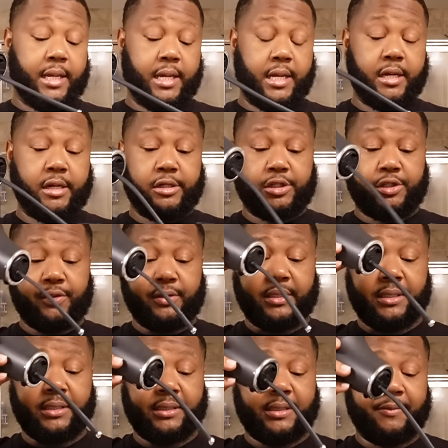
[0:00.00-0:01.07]
ears
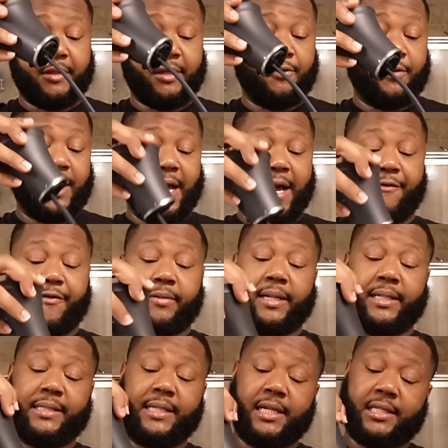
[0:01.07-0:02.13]
using something we got from the
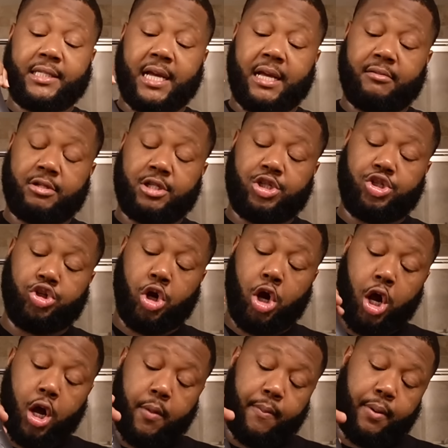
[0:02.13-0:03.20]
TikTok
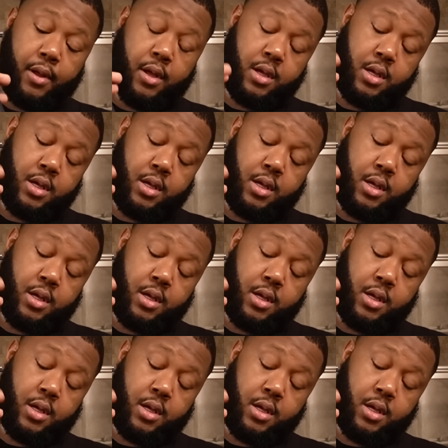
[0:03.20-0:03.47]
shop.